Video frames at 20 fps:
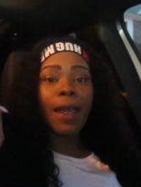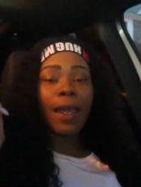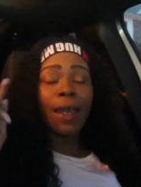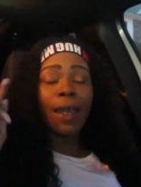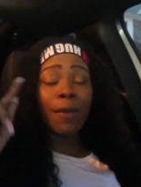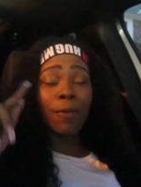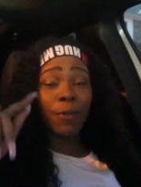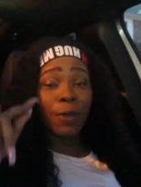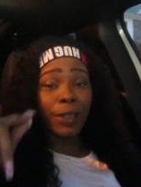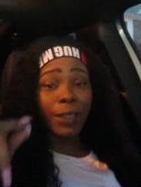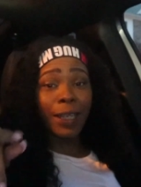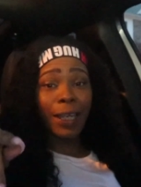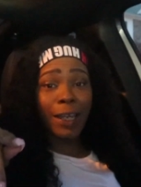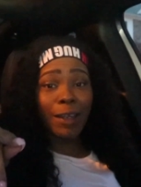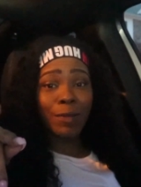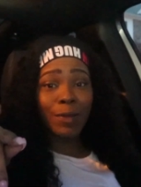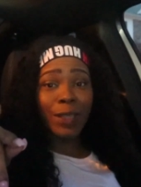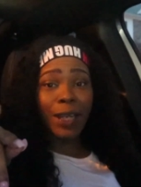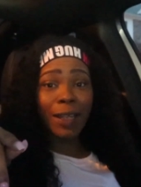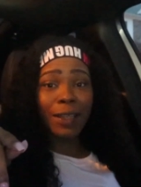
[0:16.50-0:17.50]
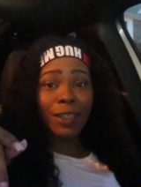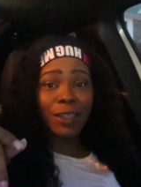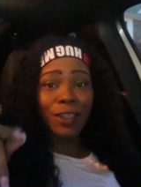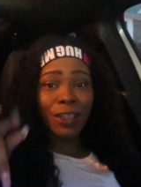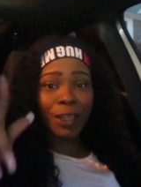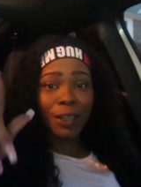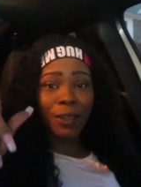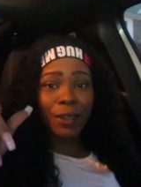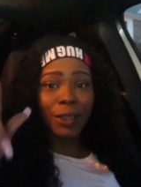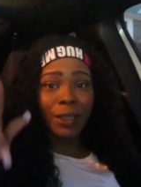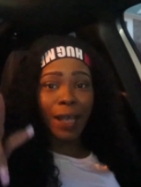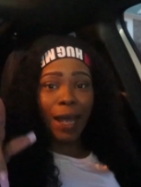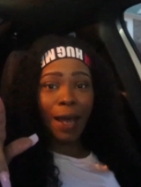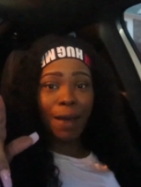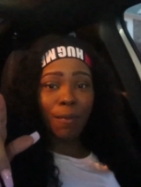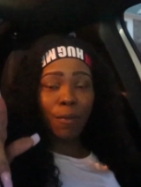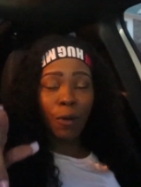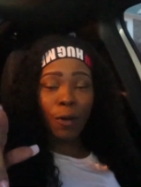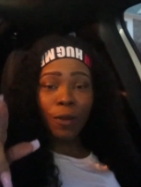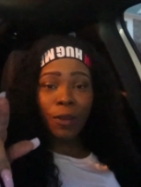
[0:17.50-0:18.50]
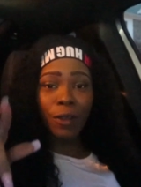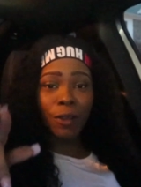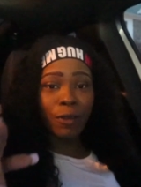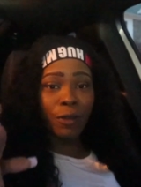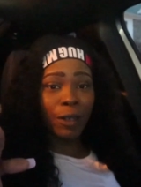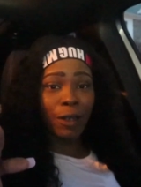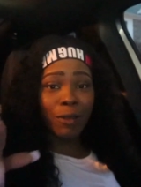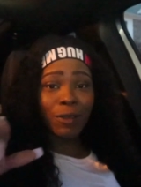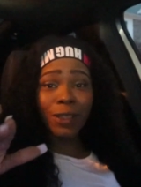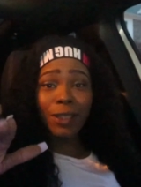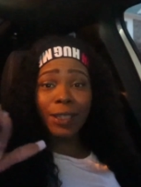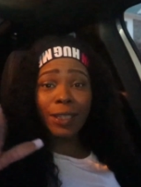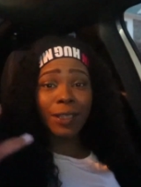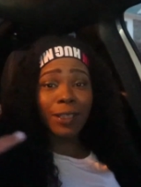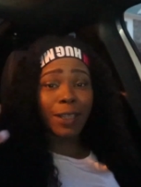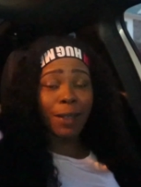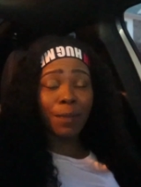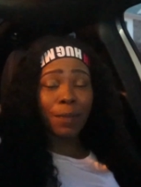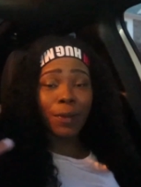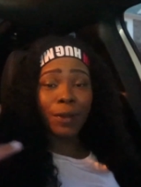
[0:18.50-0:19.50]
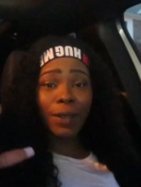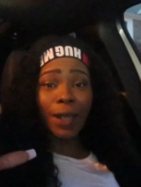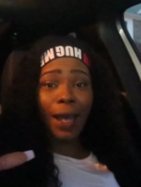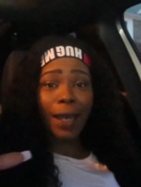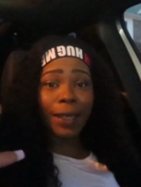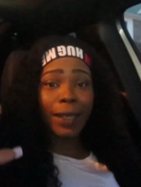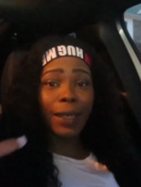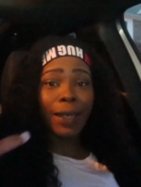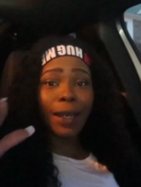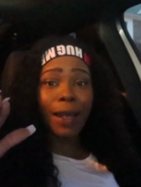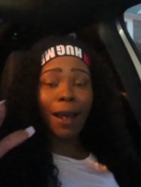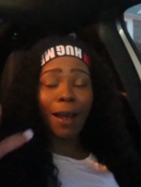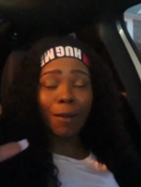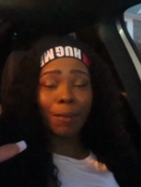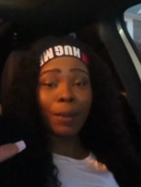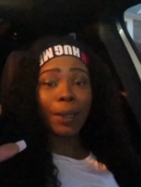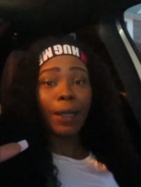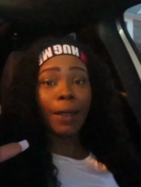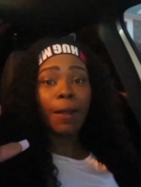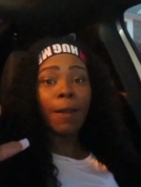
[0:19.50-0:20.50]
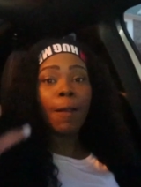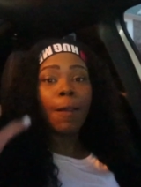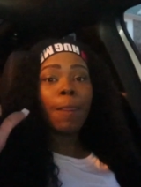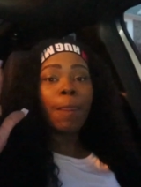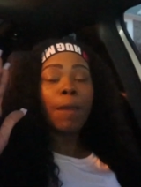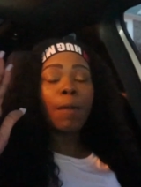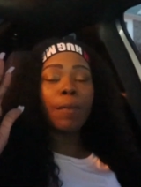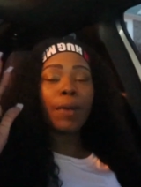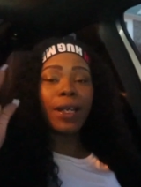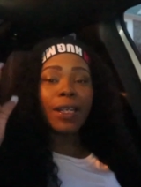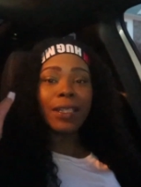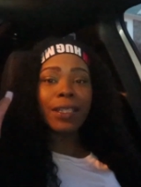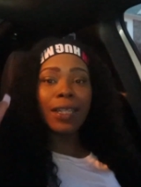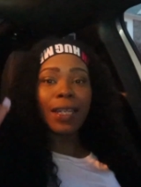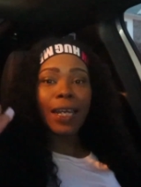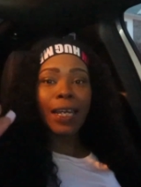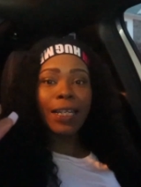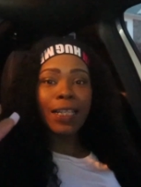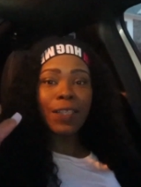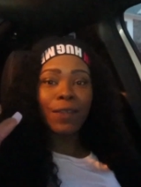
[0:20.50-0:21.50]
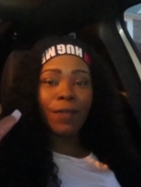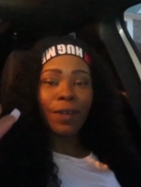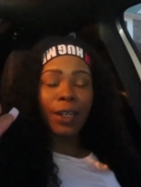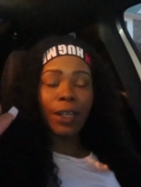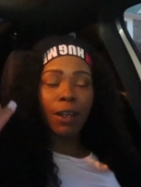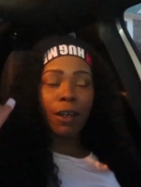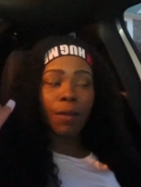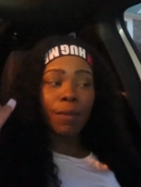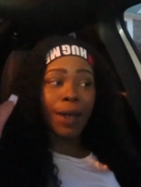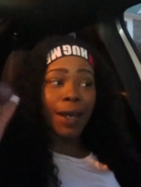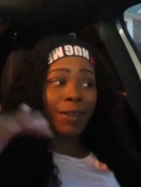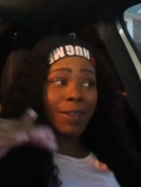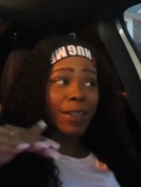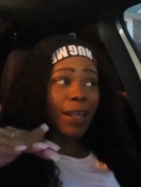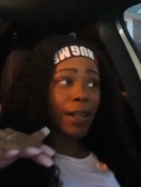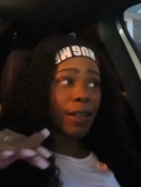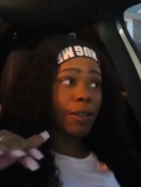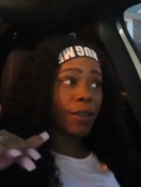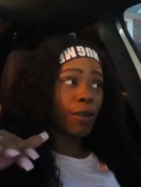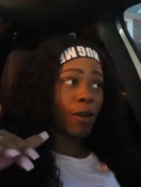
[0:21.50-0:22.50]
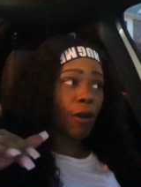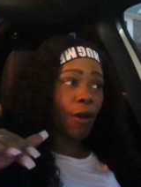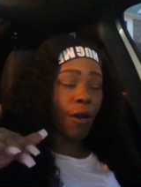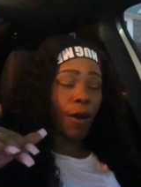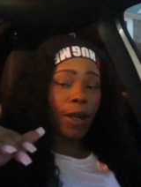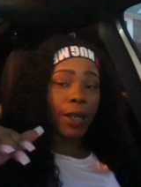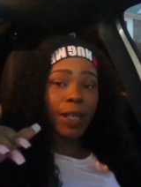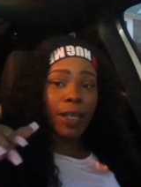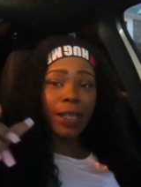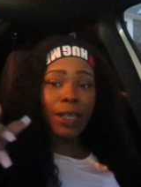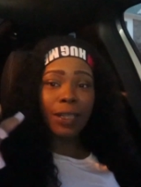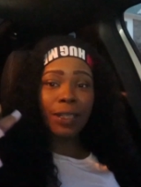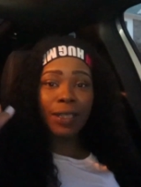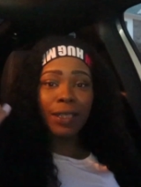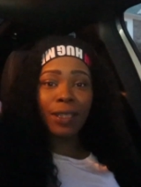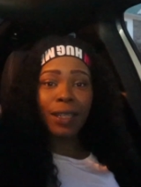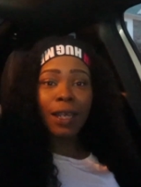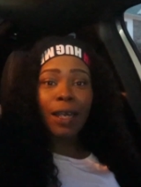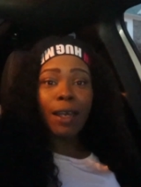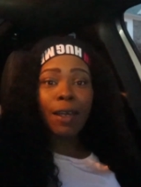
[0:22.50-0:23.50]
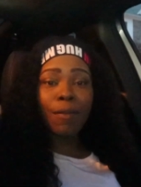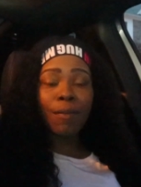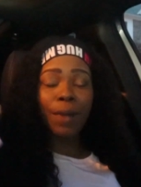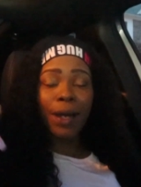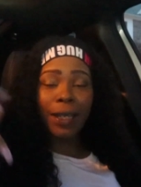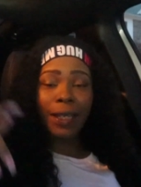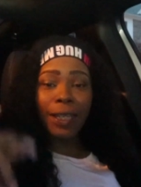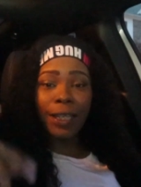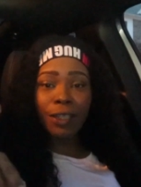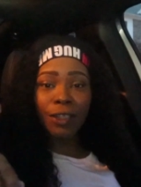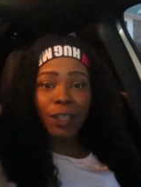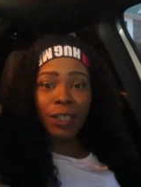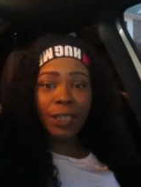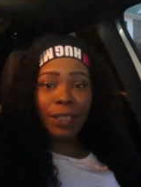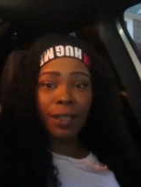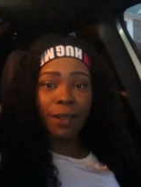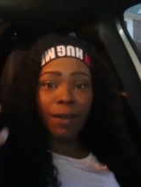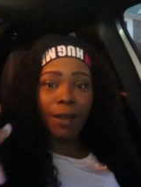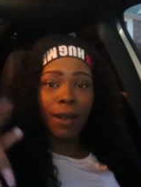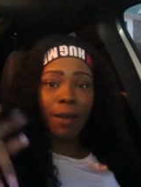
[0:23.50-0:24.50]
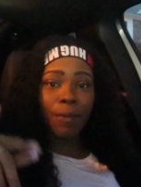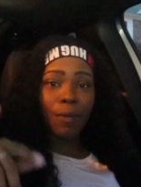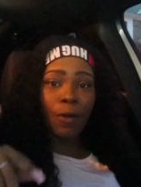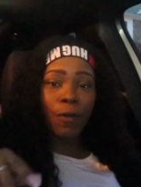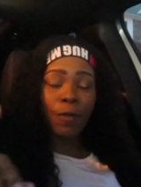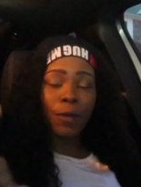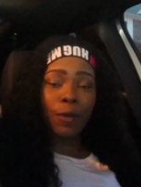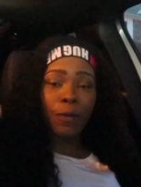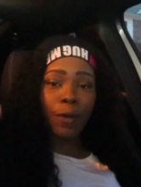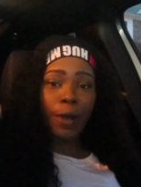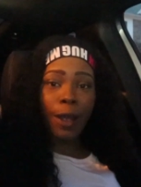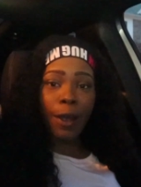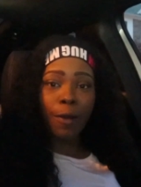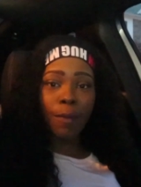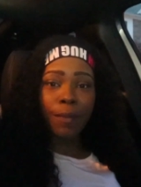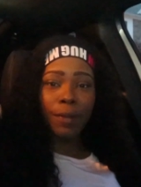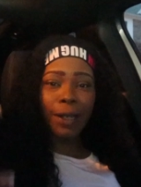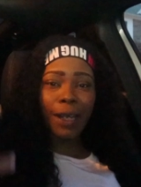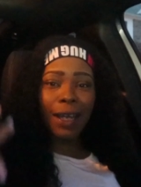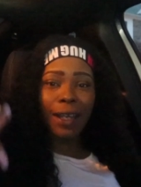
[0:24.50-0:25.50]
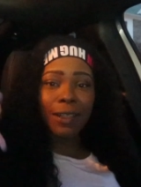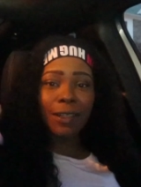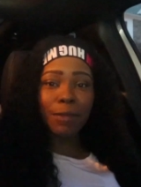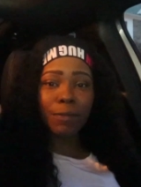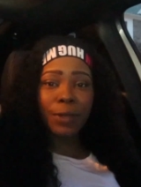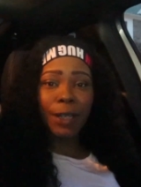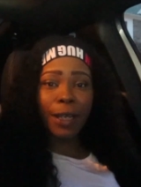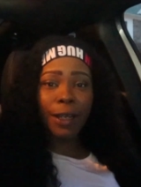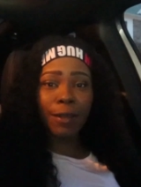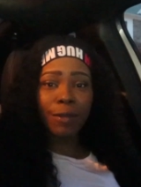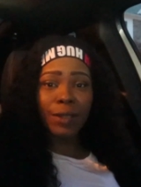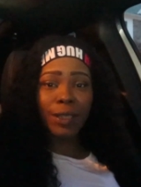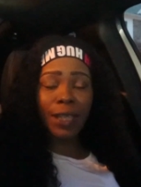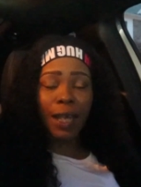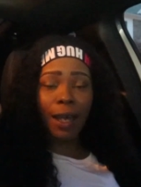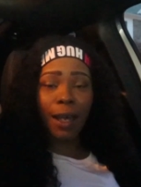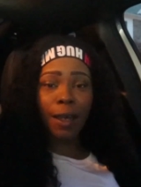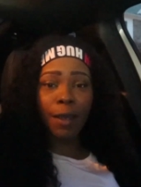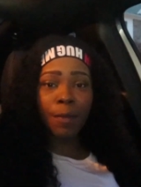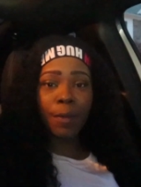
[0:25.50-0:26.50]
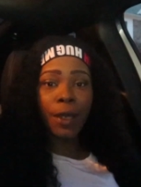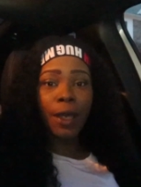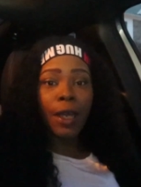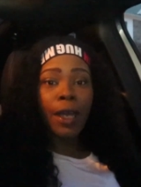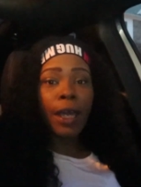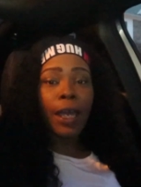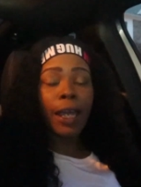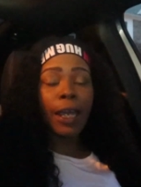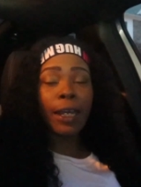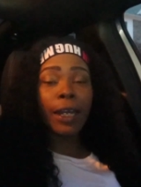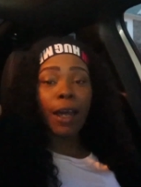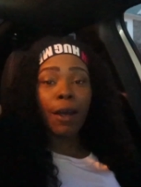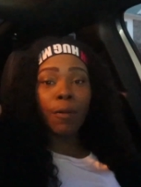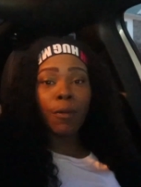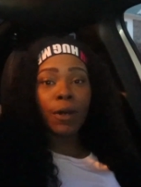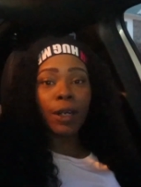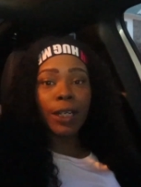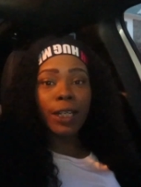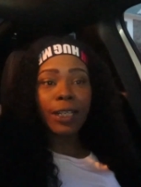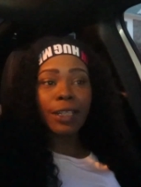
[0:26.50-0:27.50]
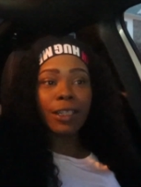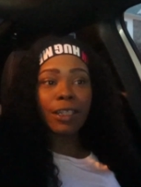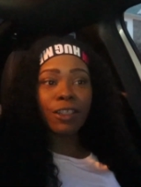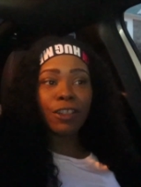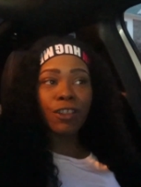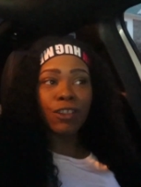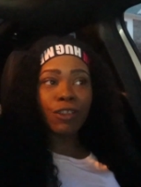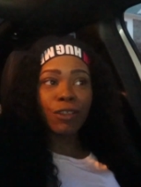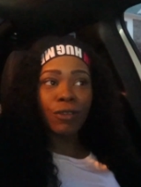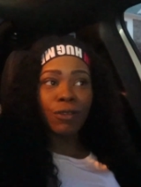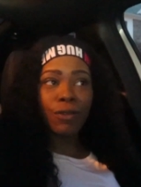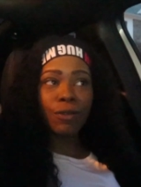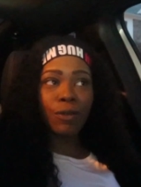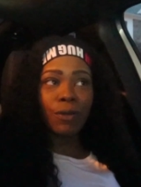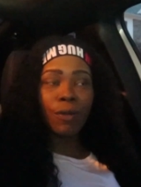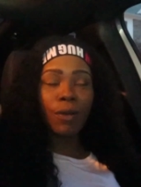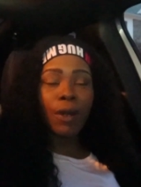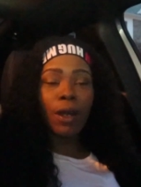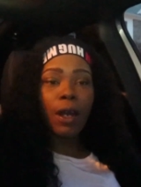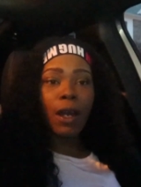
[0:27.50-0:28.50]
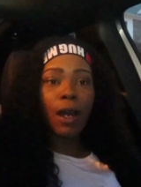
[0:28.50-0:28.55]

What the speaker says: It really helps out the channel a lot more than you know, just a simple like and comment. But in today's video, I'm outside in the car because my kids are still up moving around, but I had some downtime and I wanted to shoot